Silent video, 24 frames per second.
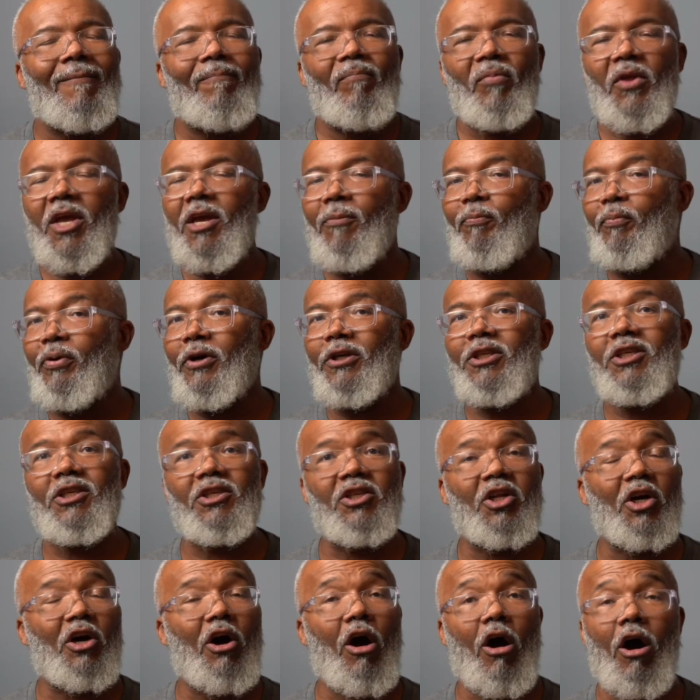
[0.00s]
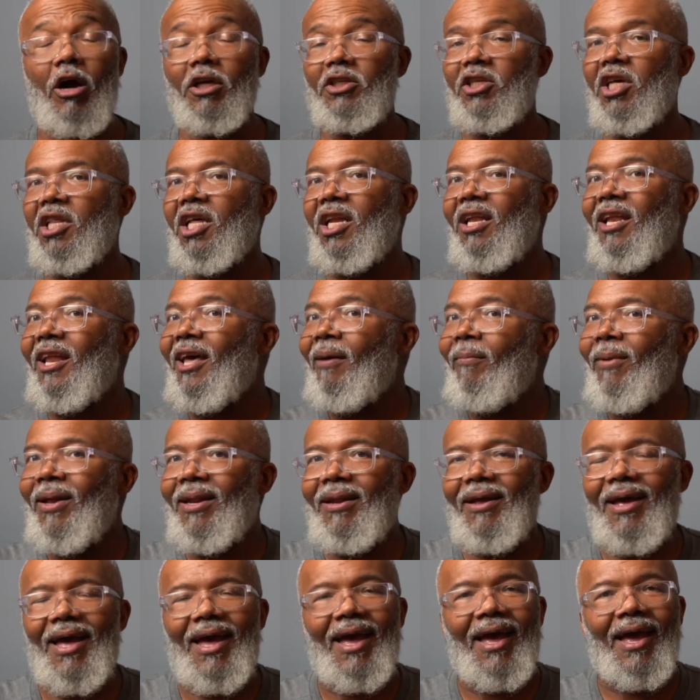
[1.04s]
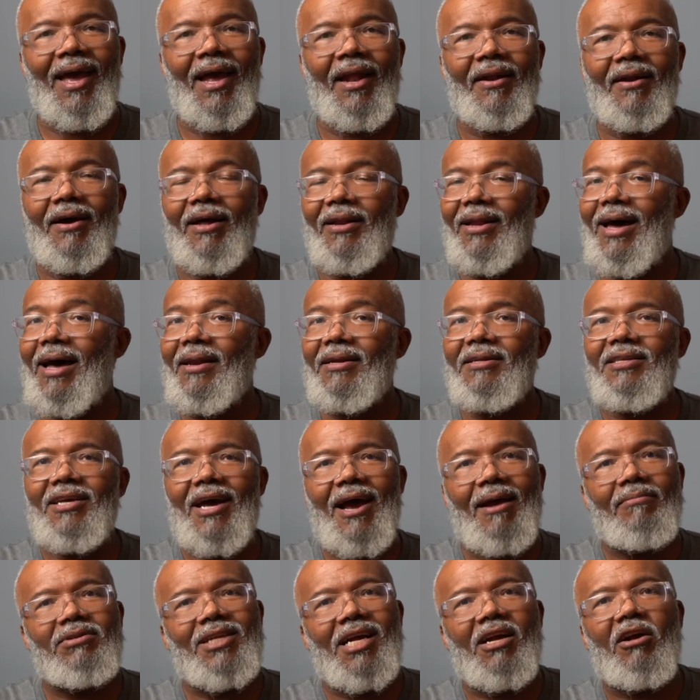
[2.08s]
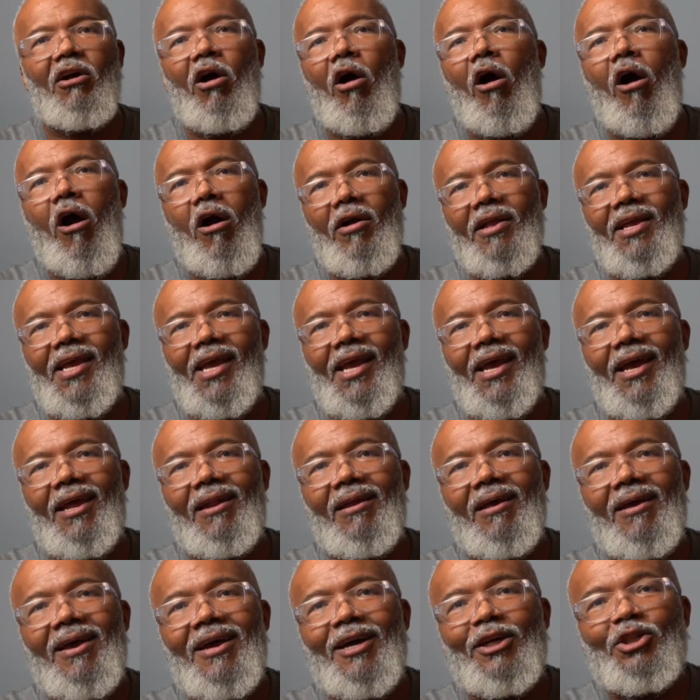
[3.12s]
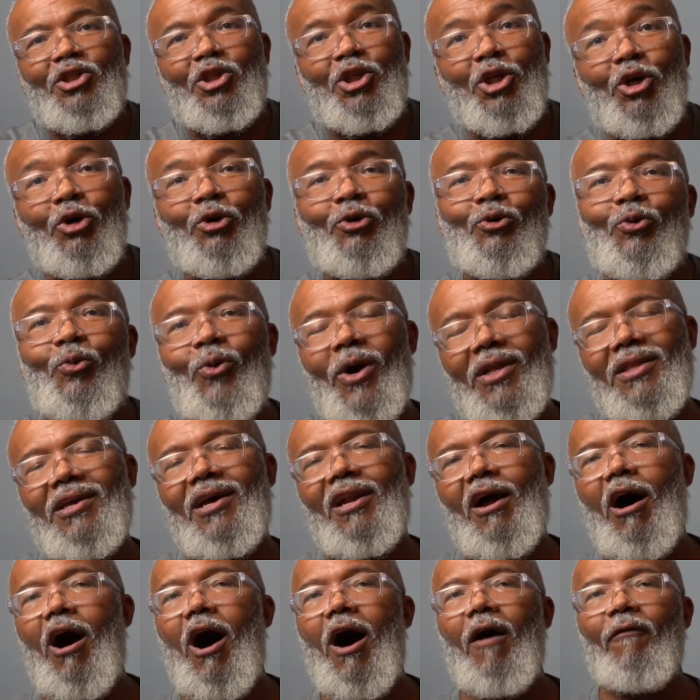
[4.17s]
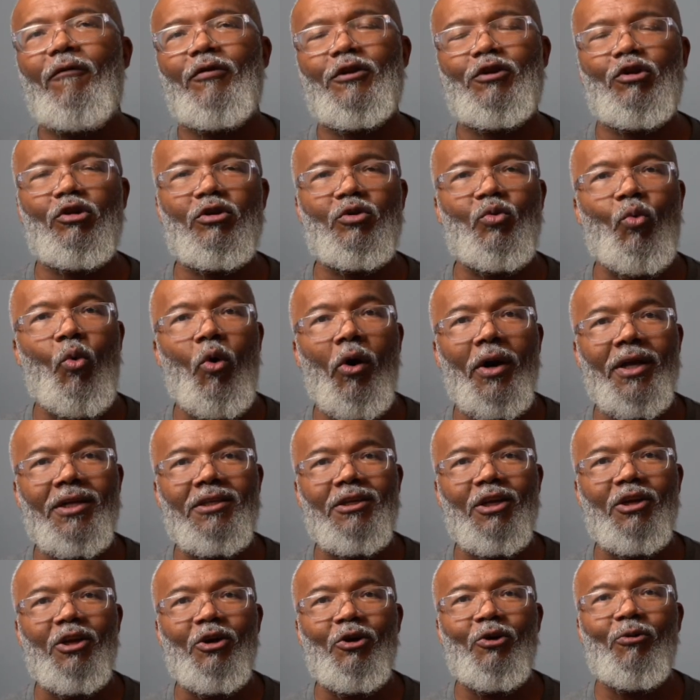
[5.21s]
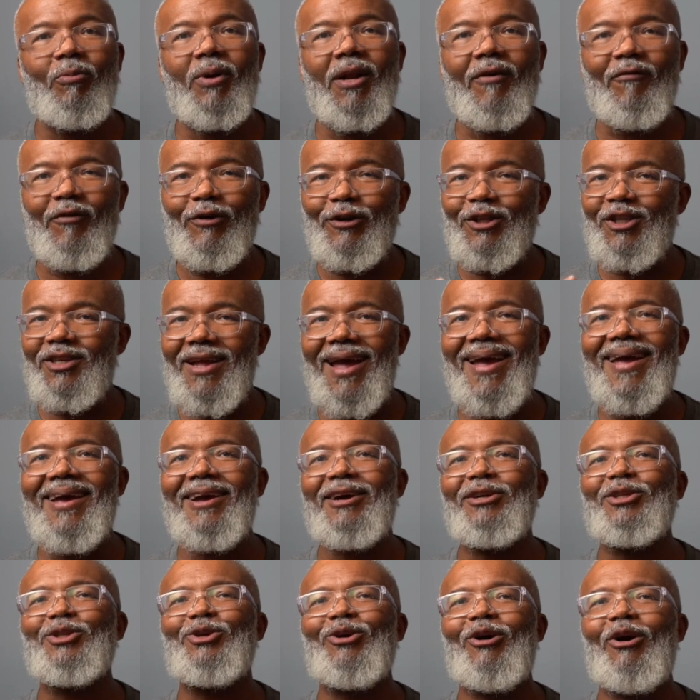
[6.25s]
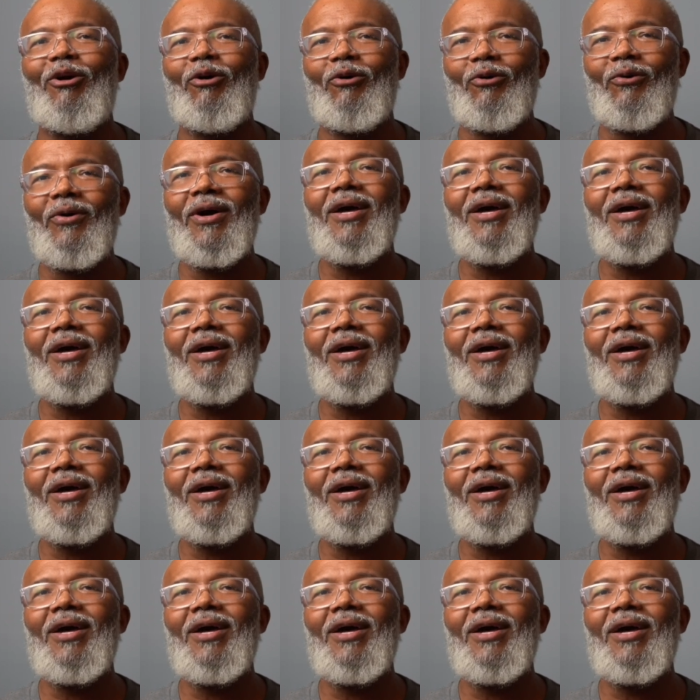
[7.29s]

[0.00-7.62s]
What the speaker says: he pushes the car to the limit, and a lot of times that car can't do what that officer is wanting to do. But if you stay in control,